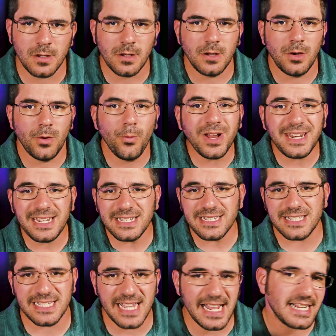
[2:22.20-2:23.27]
What
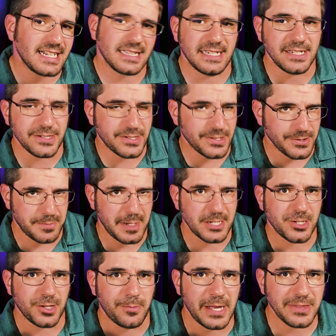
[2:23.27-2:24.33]
exactly is so
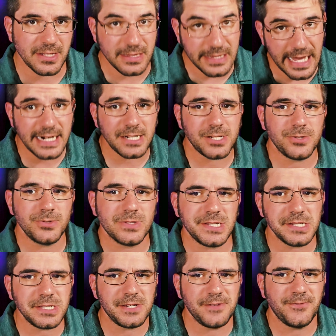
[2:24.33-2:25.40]
special about the Latitude
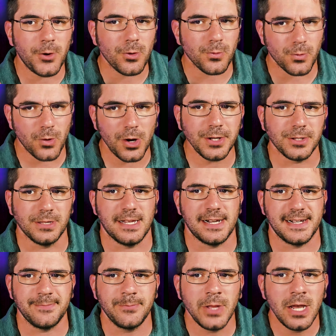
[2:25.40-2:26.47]
64 Royal
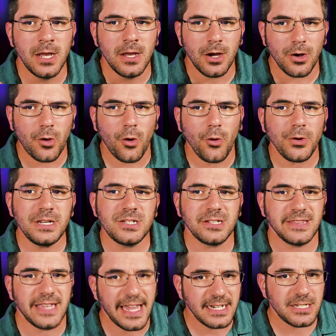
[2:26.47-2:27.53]
Line? According to
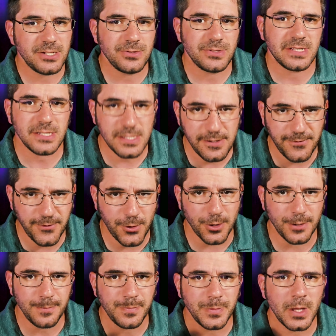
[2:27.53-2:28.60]
Latitude
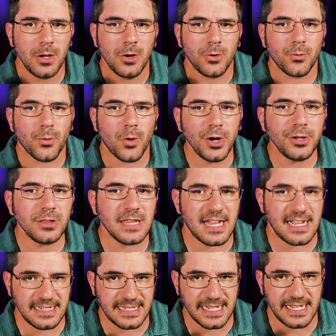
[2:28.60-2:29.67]
64, Royal
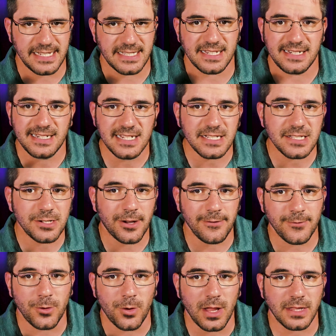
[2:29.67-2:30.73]
Line takes disc golf
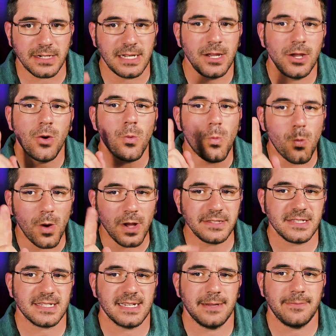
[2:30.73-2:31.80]
quality one
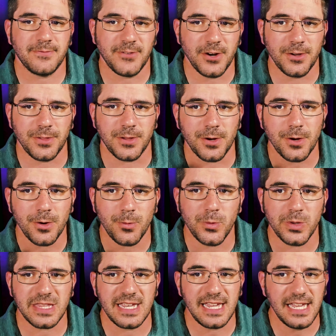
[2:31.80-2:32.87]
step further
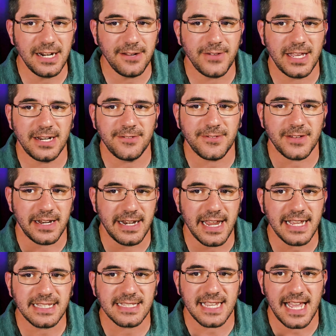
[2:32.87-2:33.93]
with the innovative
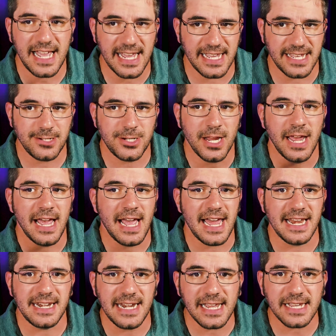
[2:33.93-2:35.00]
NexEdge
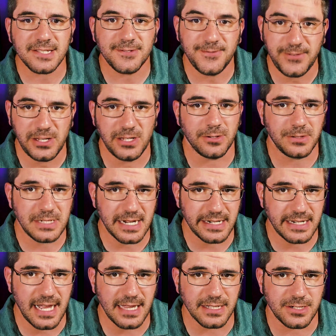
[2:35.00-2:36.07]
and NexFeel
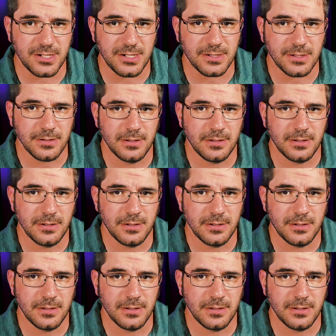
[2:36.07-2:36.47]
Technologies.